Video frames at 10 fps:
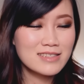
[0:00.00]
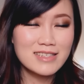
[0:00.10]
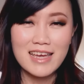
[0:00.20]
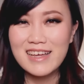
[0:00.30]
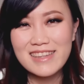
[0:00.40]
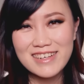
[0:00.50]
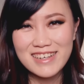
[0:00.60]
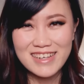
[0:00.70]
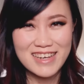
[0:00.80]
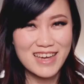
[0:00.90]
take a
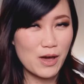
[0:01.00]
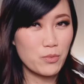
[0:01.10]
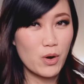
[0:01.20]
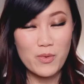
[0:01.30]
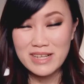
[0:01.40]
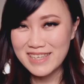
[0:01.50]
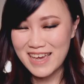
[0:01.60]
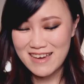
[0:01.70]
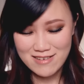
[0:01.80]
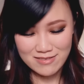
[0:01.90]
look at what went
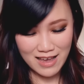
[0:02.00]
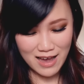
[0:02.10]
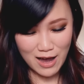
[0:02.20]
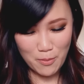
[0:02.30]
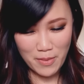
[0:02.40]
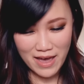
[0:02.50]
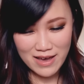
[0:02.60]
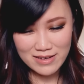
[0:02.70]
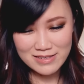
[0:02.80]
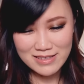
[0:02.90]
down um,
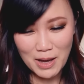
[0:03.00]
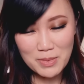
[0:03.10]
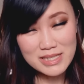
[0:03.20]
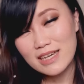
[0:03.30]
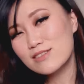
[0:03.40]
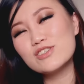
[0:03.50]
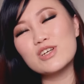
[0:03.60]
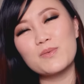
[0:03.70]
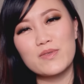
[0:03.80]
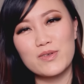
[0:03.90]
and I'm excited to
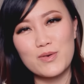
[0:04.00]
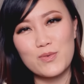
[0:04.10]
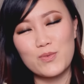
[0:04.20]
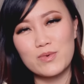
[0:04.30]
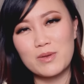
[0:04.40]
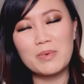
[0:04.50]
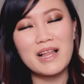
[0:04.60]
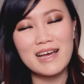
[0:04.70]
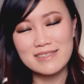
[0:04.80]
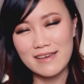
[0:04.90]
share with you the
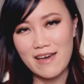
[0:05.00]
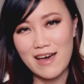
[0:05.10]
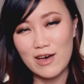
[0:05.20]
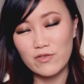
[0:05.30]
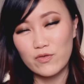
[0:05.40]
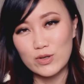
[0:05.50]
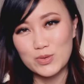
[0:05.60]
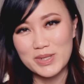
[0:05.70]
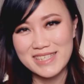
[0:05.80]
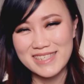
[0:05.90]
plans I have for
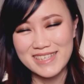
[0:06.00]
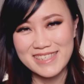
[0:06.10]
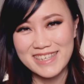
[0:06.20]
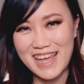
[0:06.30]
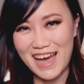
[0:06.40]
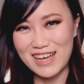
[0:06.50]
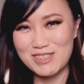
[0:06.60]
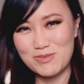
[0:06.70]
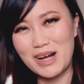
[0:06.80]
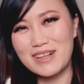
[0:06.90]
2016
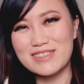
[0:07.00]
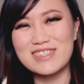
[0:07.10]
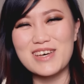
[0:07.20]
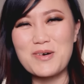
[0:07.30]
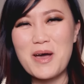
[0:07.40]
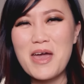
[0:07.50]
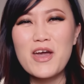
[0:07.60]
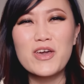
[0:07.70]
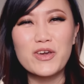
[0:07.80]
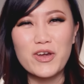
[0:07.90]
as well. So
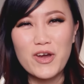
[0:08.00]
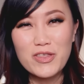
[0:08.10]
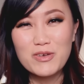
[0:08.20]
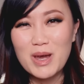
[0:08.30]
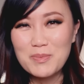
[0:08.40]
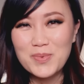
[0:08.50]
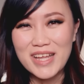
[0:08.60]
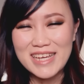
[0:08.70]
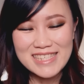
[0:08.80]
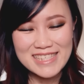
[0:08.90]
you're here at the right
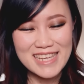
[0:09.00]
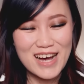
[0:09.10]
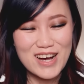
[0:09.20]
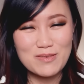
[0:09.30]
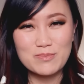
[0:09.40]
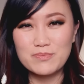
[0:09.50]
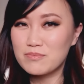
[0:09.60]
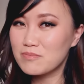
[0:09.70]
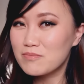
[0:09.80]
place. Um,